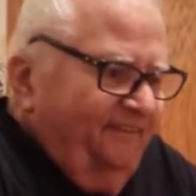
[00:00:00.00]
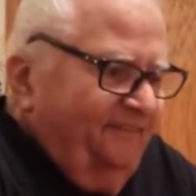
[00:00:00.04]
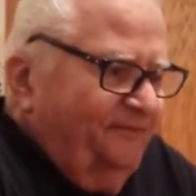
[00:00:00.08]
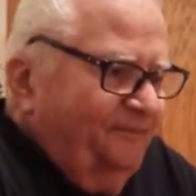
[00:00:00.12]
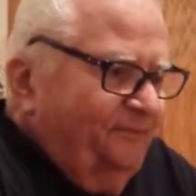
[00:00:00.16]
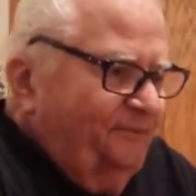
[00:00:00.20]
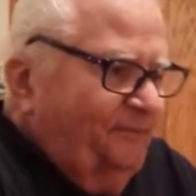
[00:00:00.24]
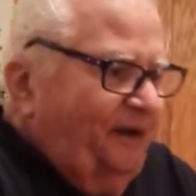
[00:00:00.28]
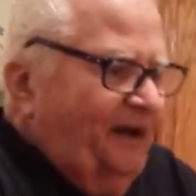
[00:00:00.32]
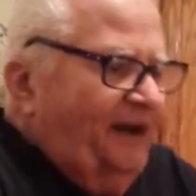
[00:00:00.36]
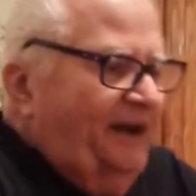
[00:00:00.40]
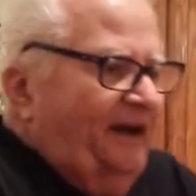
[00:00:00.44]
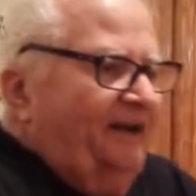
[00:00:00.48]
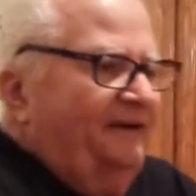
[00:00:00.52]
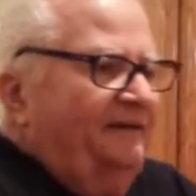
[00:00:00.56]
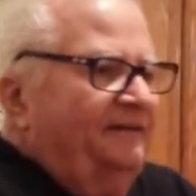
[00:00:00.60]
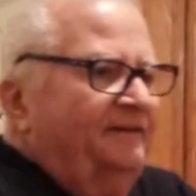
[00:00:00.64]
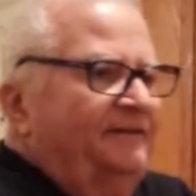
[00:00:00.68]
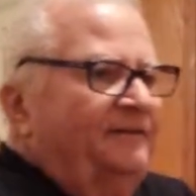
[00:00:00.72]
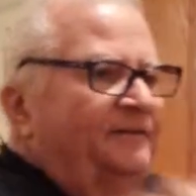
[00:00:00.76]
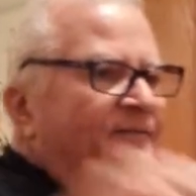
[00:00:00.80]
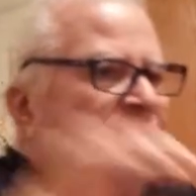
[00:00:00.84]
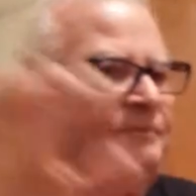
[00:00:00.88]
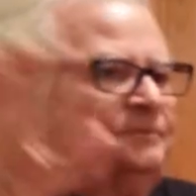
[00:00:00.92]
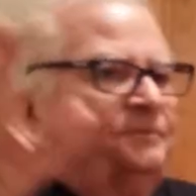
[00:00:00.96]
And you had to
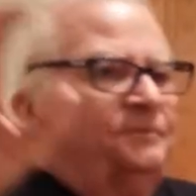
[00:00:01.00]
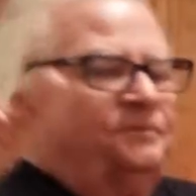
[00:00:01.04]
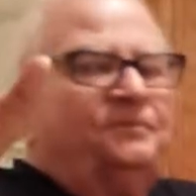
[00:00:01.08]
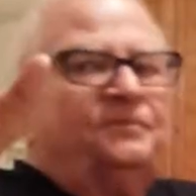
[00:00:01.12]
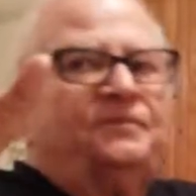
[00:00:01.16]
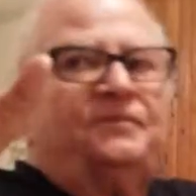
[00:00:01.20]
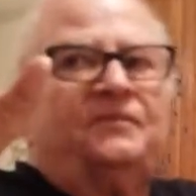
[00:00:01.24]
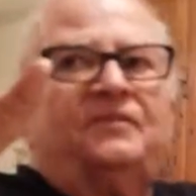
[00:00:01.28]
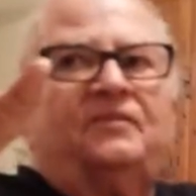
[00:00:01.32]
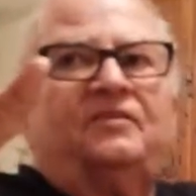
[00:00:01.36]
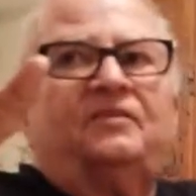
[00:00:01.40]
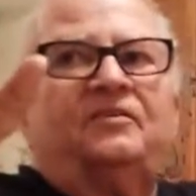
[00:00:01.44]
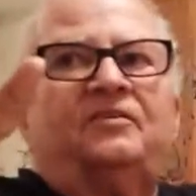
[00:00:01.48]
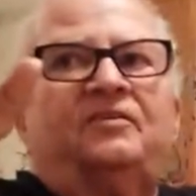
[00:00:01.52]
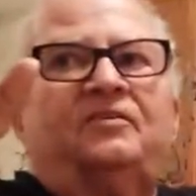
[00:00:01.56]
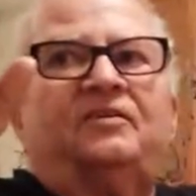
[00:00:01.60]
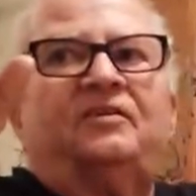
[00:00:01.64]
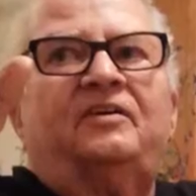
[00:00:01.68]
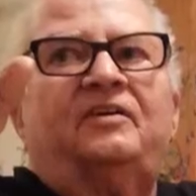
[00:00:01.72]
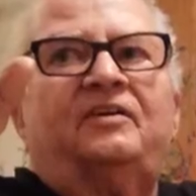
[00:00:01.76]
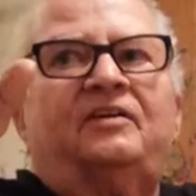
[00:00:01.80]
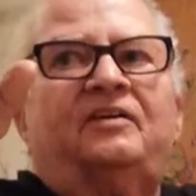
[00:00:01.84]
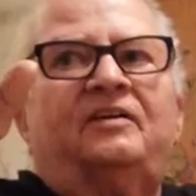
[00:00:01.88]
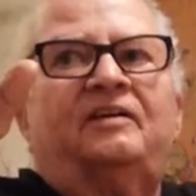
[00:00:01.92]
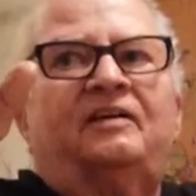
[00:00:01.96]
work the rest of the
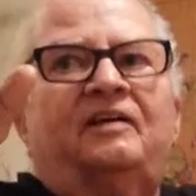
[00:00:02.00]
day.